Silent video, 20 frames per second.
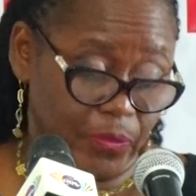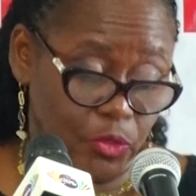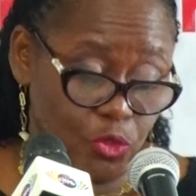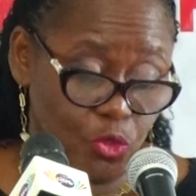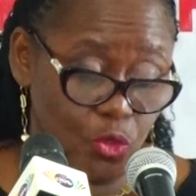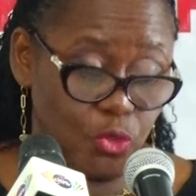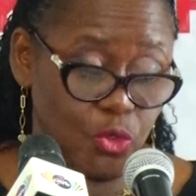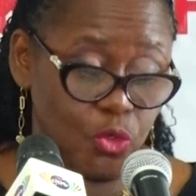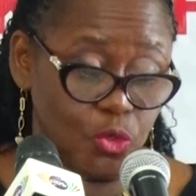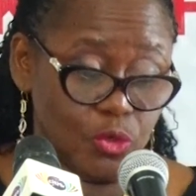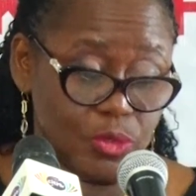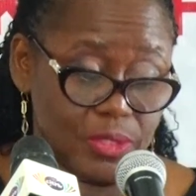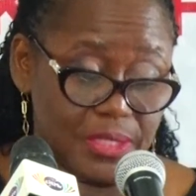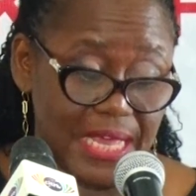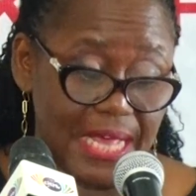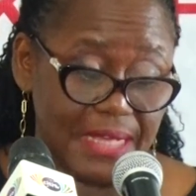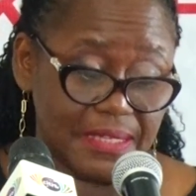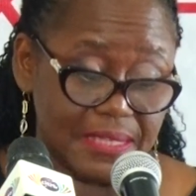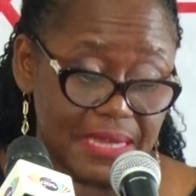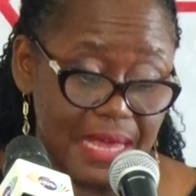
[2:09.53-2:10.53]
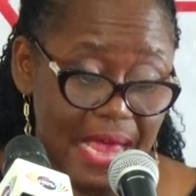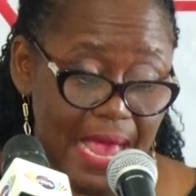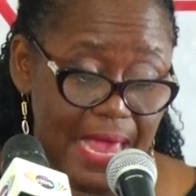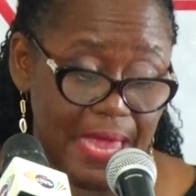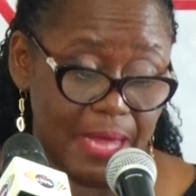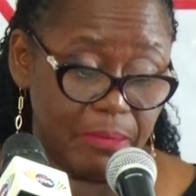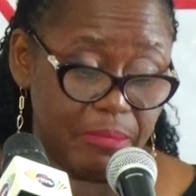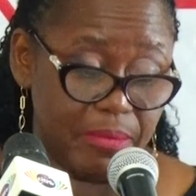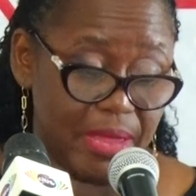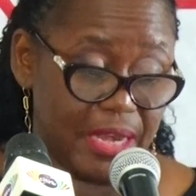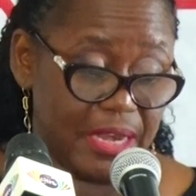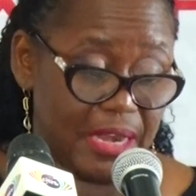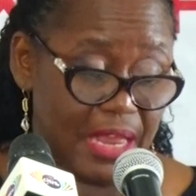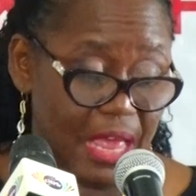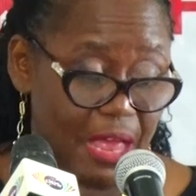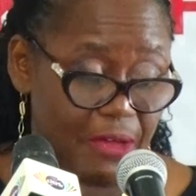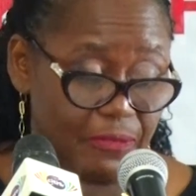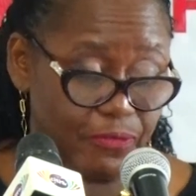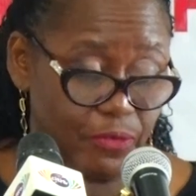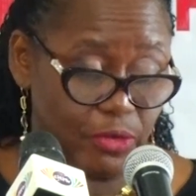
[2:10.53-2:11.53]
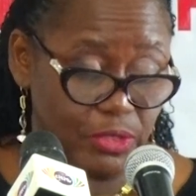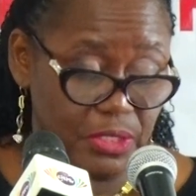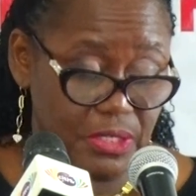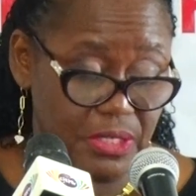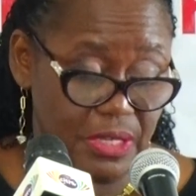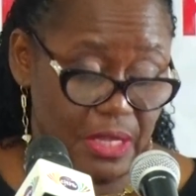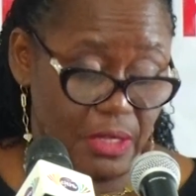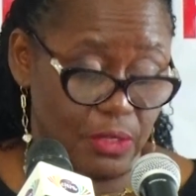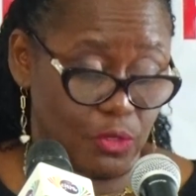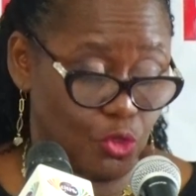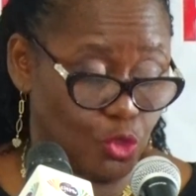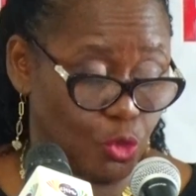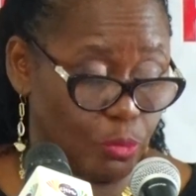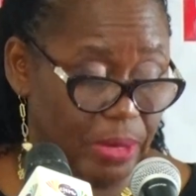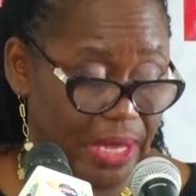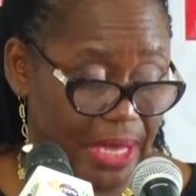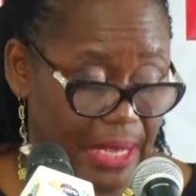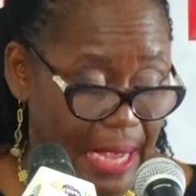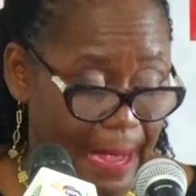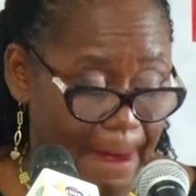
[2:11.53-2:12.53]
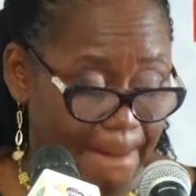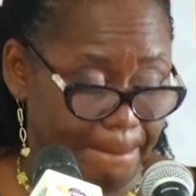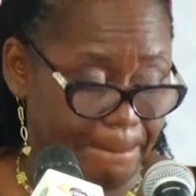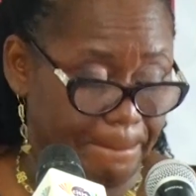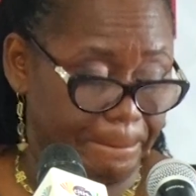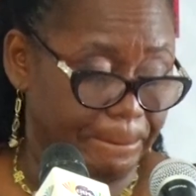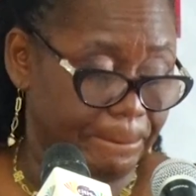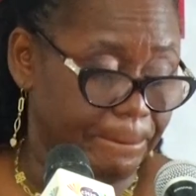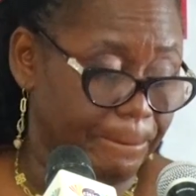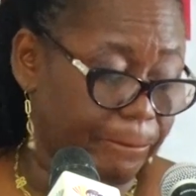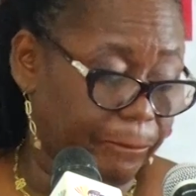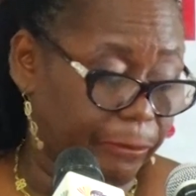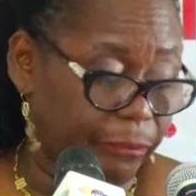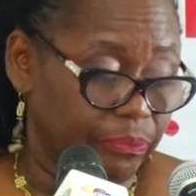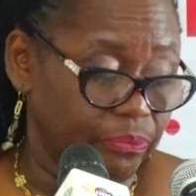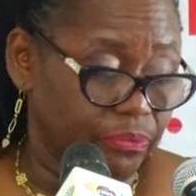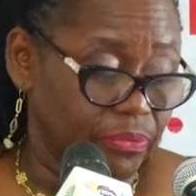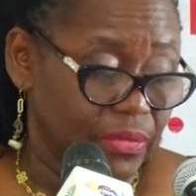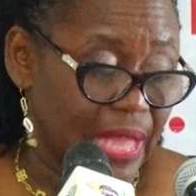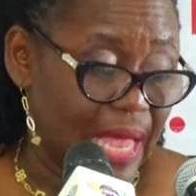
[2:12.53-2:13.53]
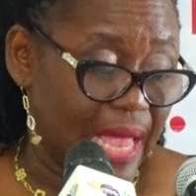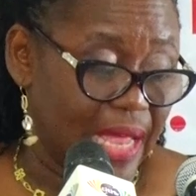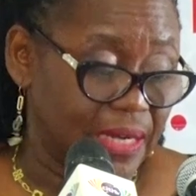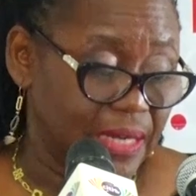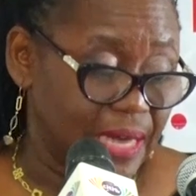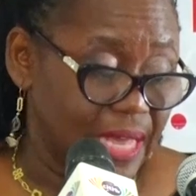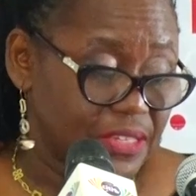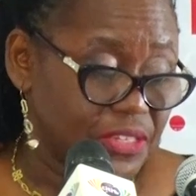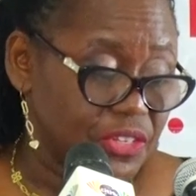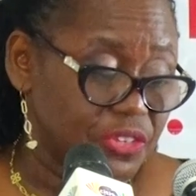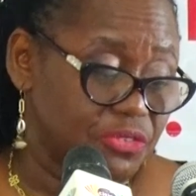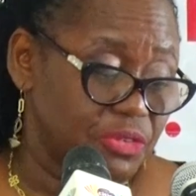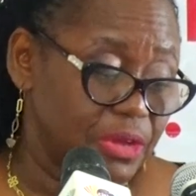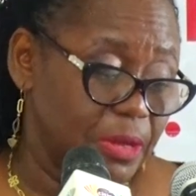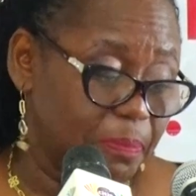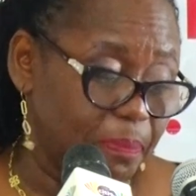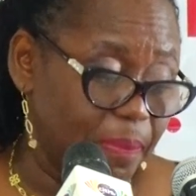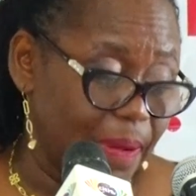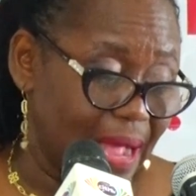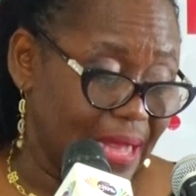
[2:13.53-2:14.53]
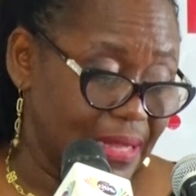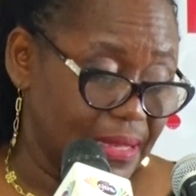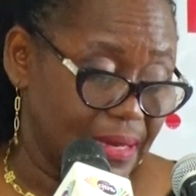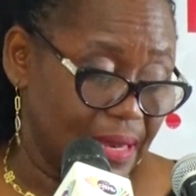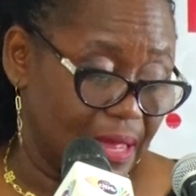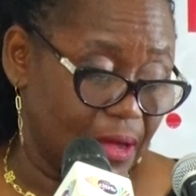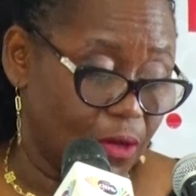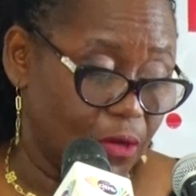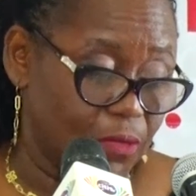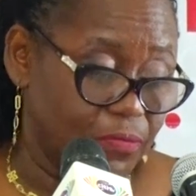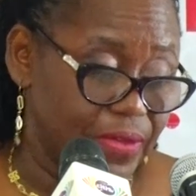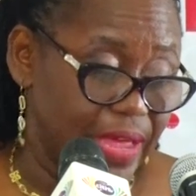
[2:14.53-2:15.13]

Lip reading: to use their time and efforts to become. A necessary partner of